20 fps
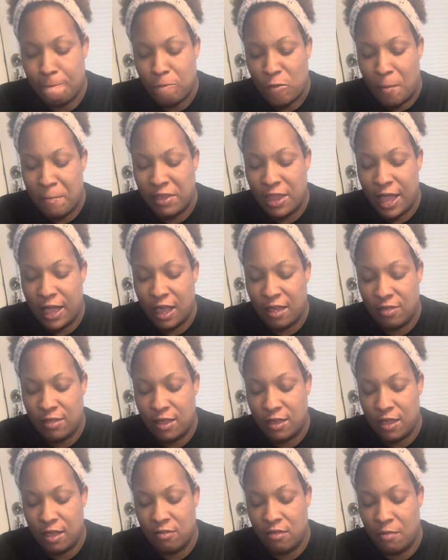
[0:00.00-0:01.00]
But like I said,
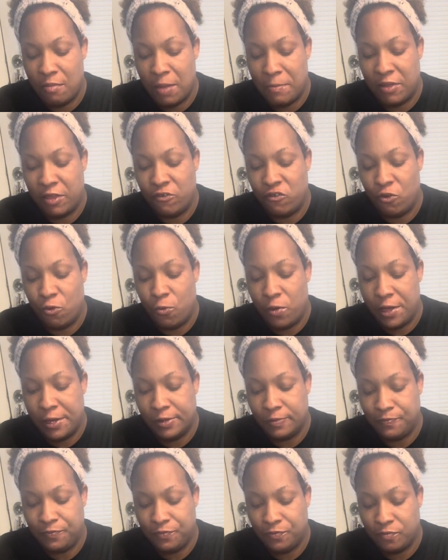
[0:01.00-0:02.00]
next time I'm gonna do
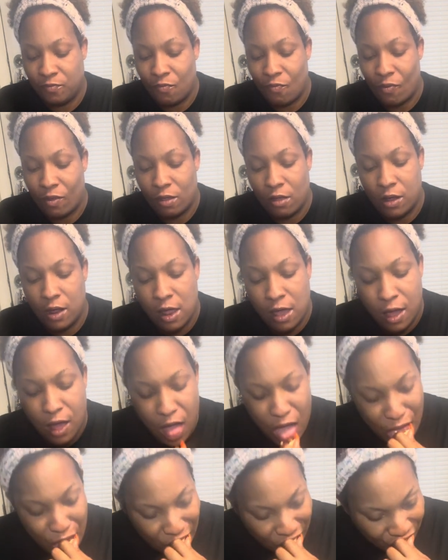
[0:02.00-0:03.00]
it
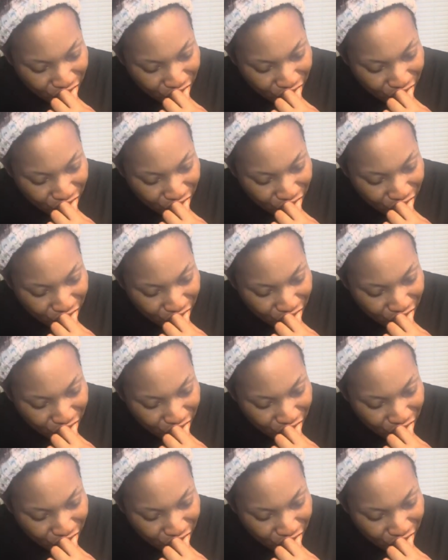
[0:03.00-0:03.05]
and